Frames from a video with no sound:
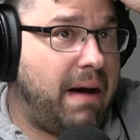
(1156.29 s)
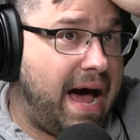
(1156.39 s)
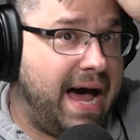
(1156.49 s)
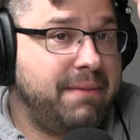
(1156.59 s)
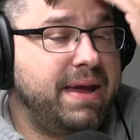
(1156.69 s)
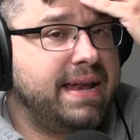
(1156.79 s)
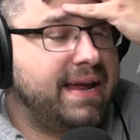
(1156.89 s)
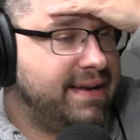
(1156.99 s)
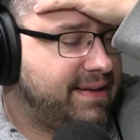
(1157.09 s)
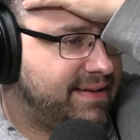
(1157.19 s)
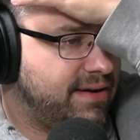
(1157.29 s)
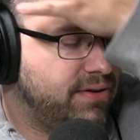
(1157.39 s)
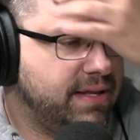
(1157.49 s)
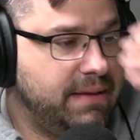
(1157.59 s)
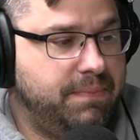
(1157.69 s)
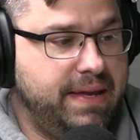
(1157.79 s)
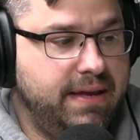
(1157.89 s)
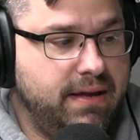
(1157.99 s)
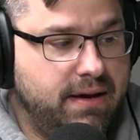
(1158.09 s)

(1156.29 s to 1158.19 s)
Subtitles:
I may not necessarily be,